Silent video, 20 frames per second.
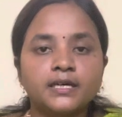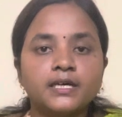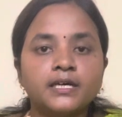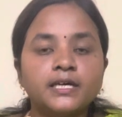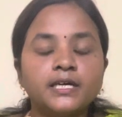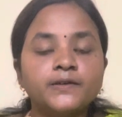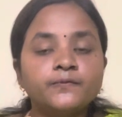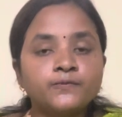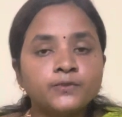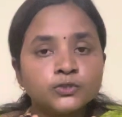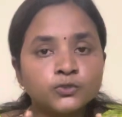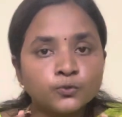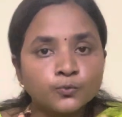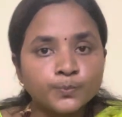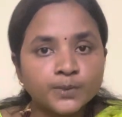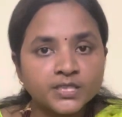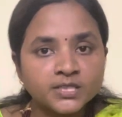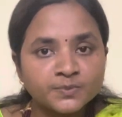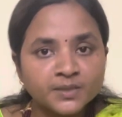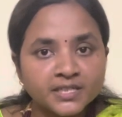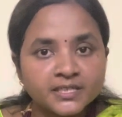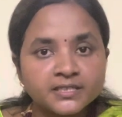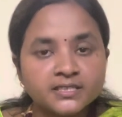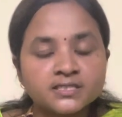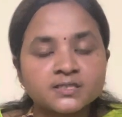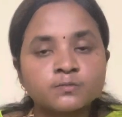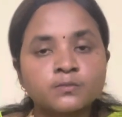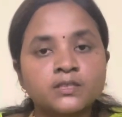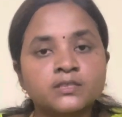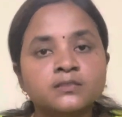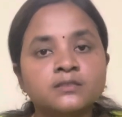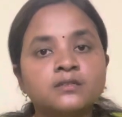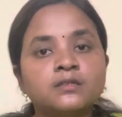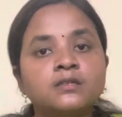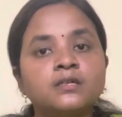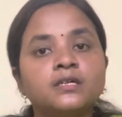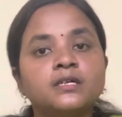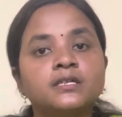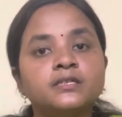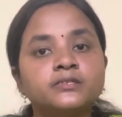If the supraspinatus
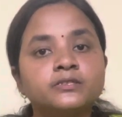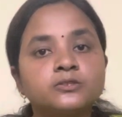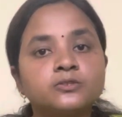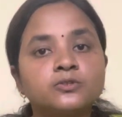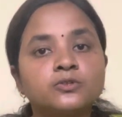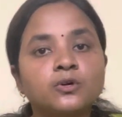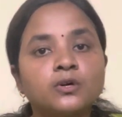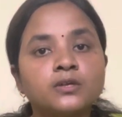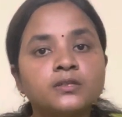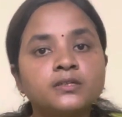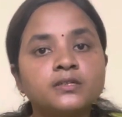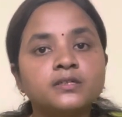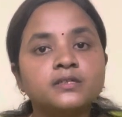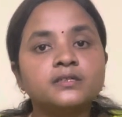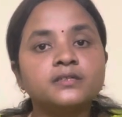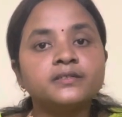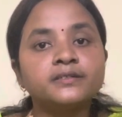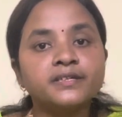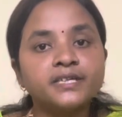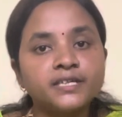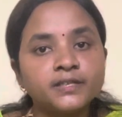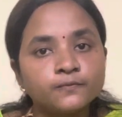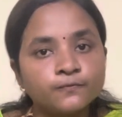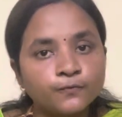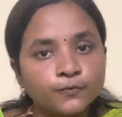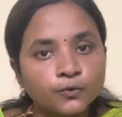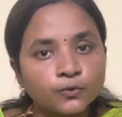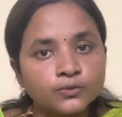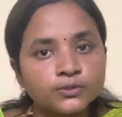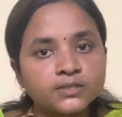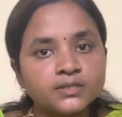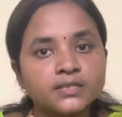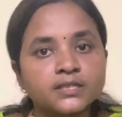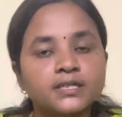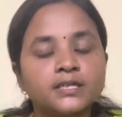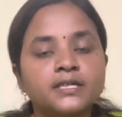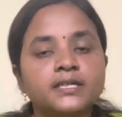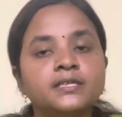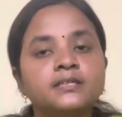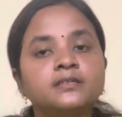muscle is not reinforced
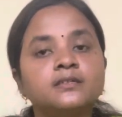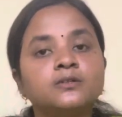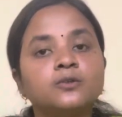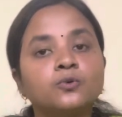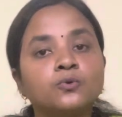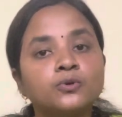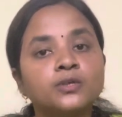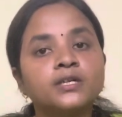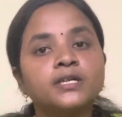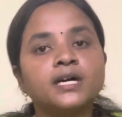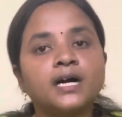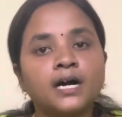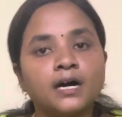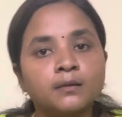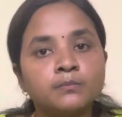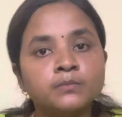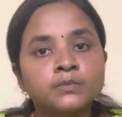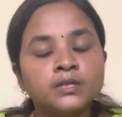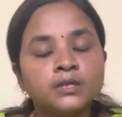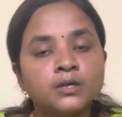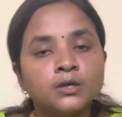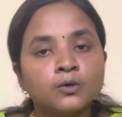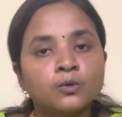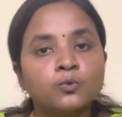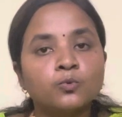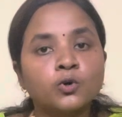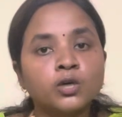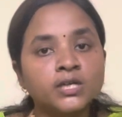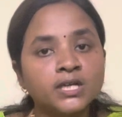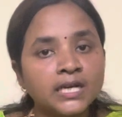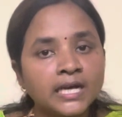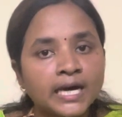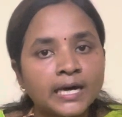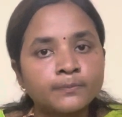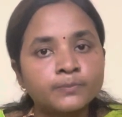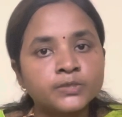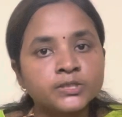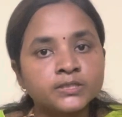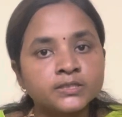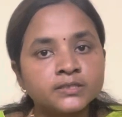in a loaded arm, what will
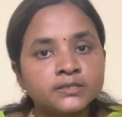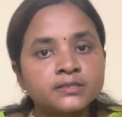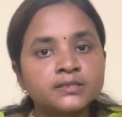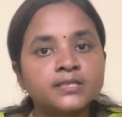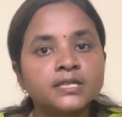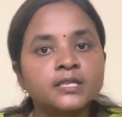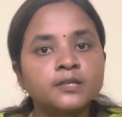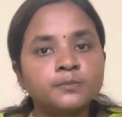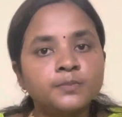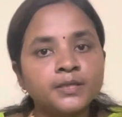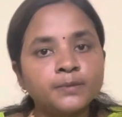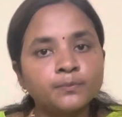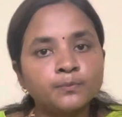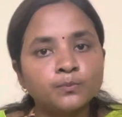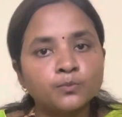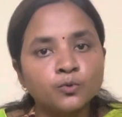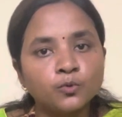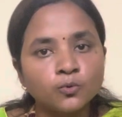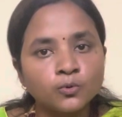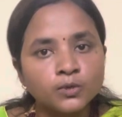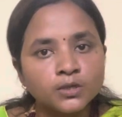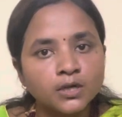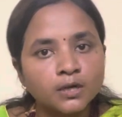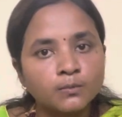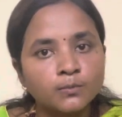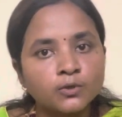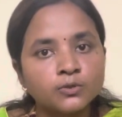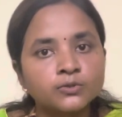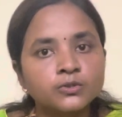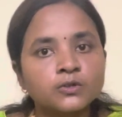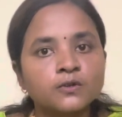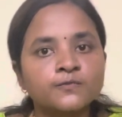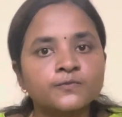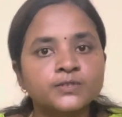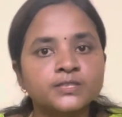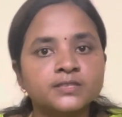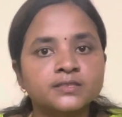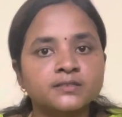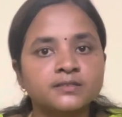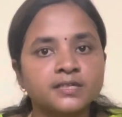happen is there will be more amount of
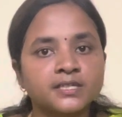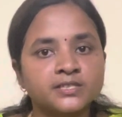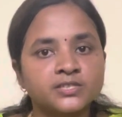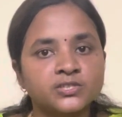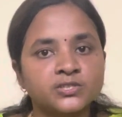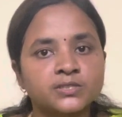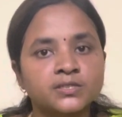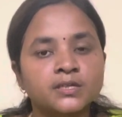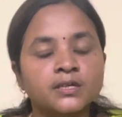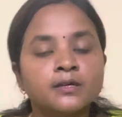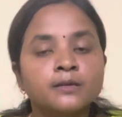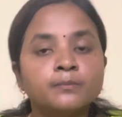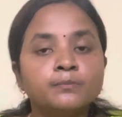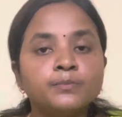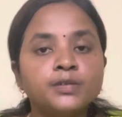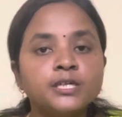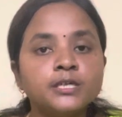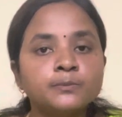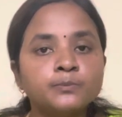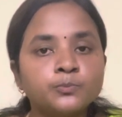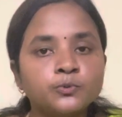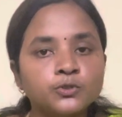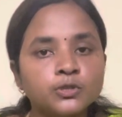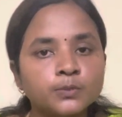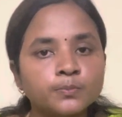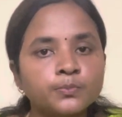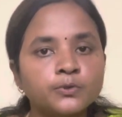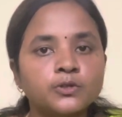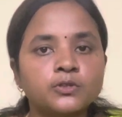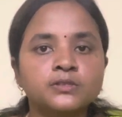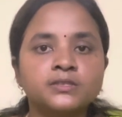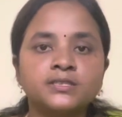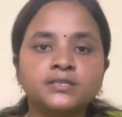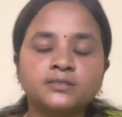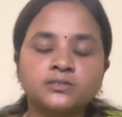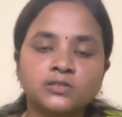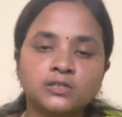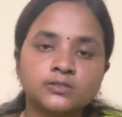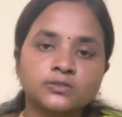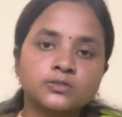stretch being put up on the
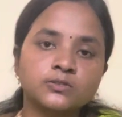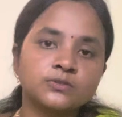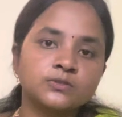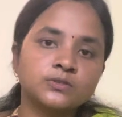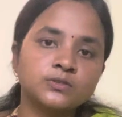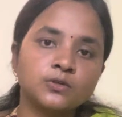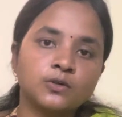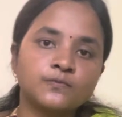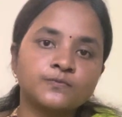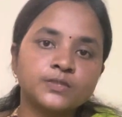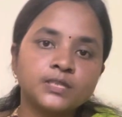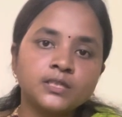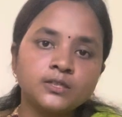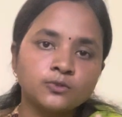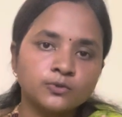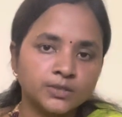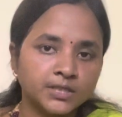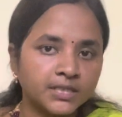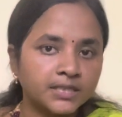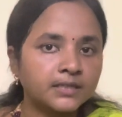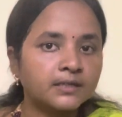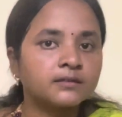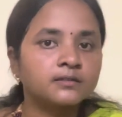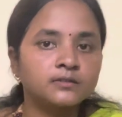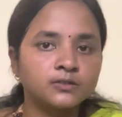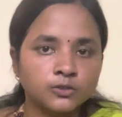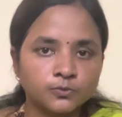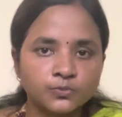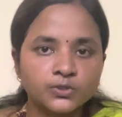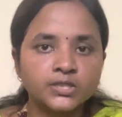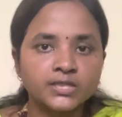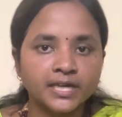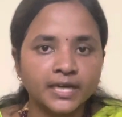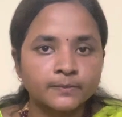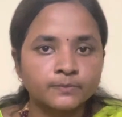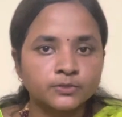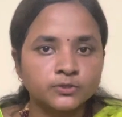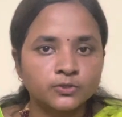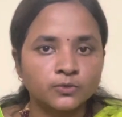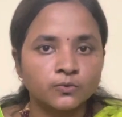structures of the rotator interval
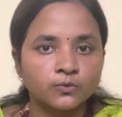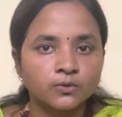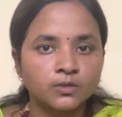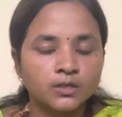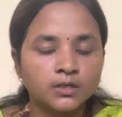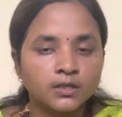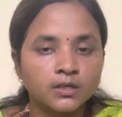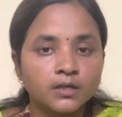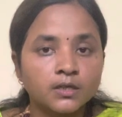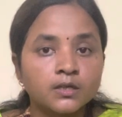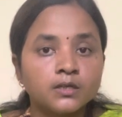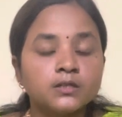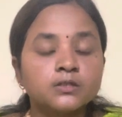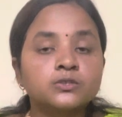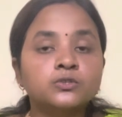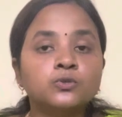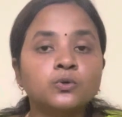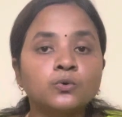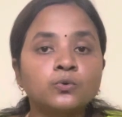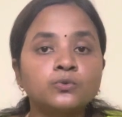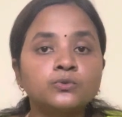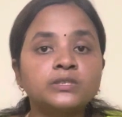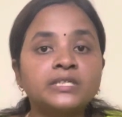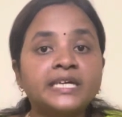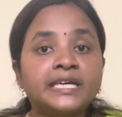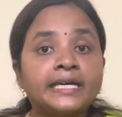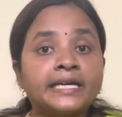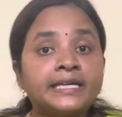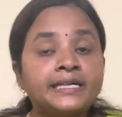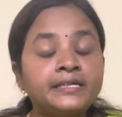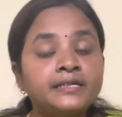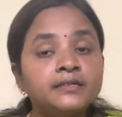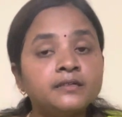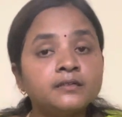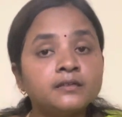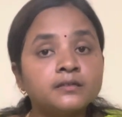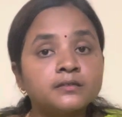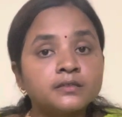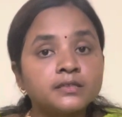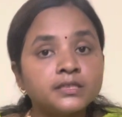capsule. So they enter
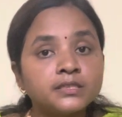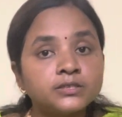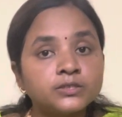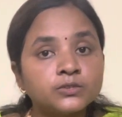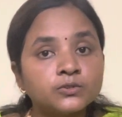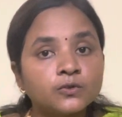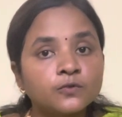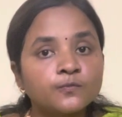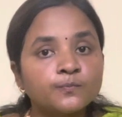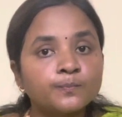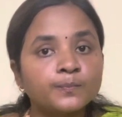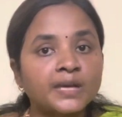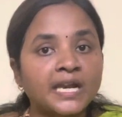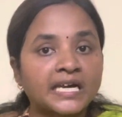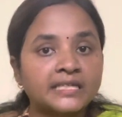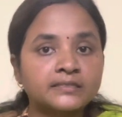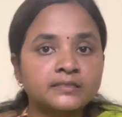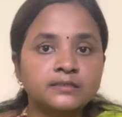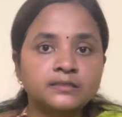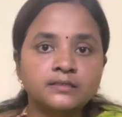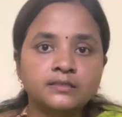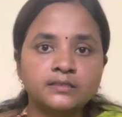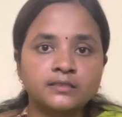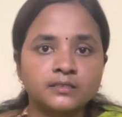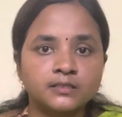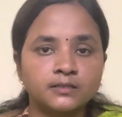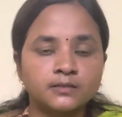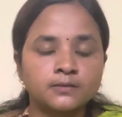a region of plasticity.